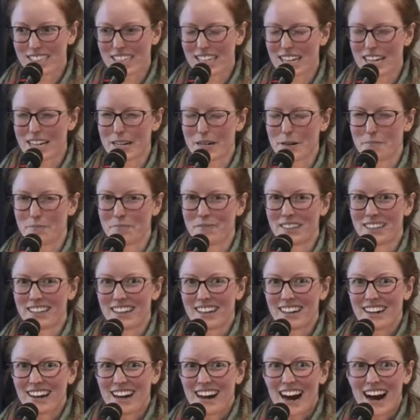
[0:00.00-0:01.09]

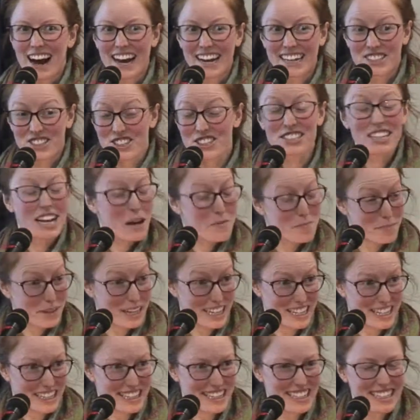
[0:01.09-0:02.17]
I just got
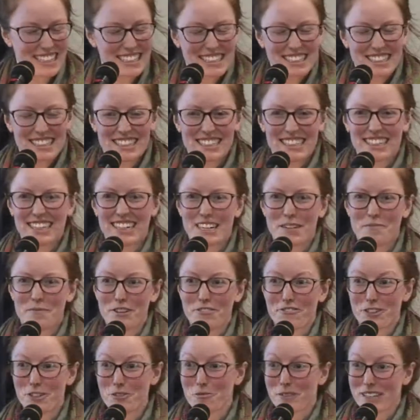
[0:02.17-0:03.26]
married a few